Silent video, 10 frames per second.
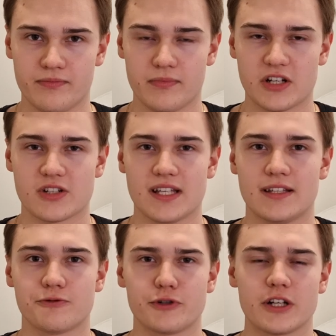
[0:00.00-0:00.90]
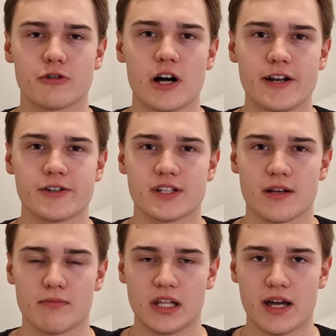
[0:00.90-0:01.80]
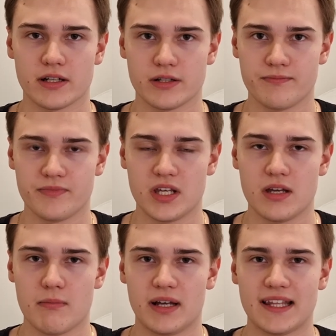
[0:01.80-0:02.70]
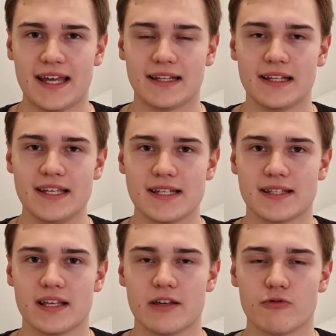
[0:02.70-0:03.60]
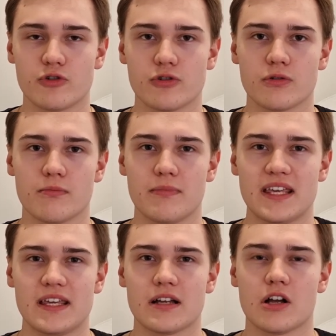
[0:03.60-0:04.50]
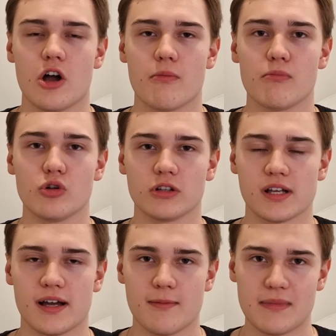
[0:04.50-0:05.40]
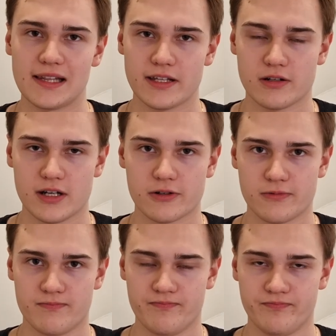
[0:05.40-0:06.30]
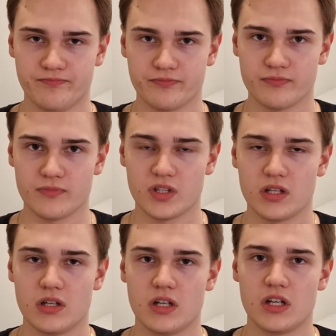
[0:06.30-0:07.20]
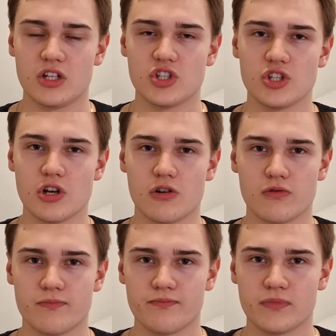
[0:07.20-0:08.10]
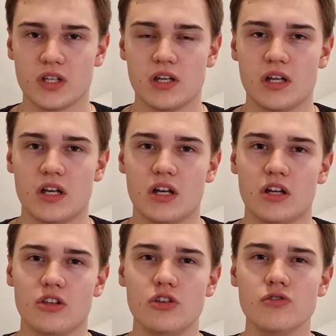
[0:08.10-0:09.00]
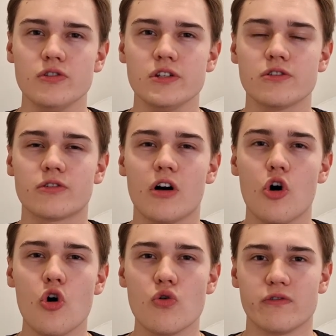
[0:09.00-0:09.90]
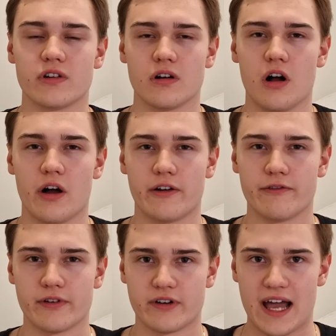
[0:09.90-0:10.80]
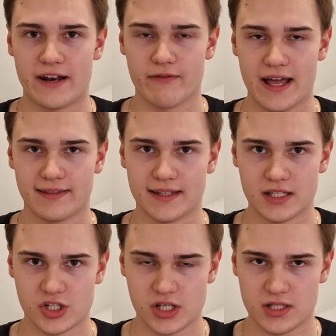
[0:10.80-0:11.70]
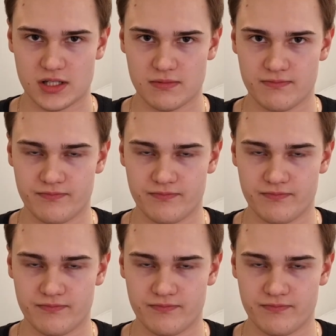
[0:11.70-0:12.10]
because it requires some luck, but at least he would be a multi-millionaire. So, use your own unfair advantages